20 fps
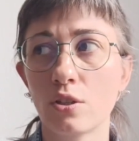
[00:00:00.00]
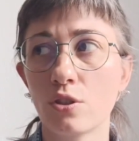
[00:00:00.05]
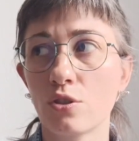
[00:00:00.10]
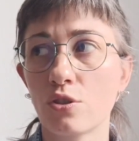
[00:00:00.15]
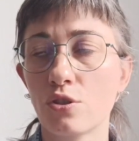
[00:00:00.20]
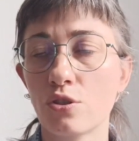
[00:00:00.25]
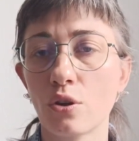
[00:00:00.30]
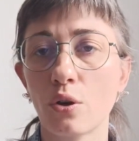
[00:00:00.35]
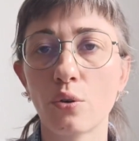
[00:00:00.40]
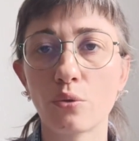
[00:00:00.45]

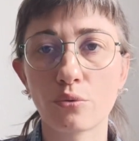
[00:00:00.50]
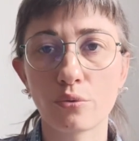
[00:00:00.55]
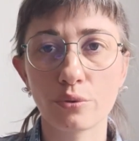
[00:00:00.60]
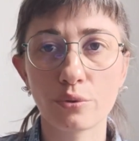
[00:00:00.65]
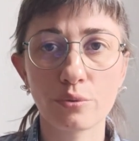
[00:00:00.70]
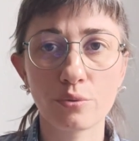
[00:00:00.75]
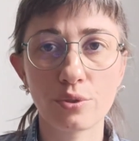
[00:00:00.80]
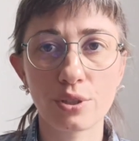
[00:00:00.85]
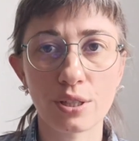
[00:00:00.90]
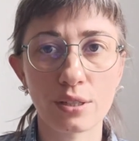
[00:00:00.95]
so
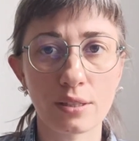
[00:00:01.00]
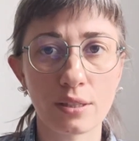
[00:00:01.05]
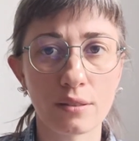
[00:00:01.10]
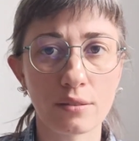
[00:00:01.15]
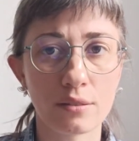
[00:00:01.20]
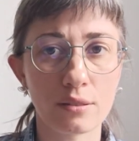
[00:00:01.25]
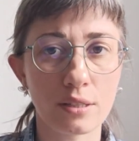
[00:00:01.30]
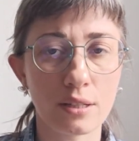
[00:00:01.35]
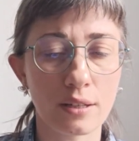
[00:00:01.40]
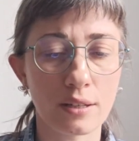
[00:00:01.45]
rooted
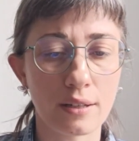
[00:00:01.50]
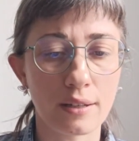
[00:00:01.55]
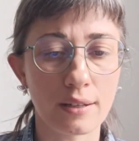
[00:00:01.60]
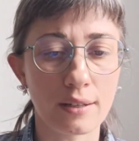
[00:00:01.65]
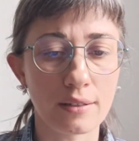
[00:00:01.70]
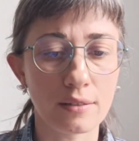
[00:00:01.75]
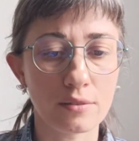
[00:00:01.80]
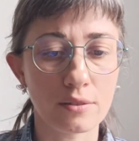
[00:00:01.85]
in the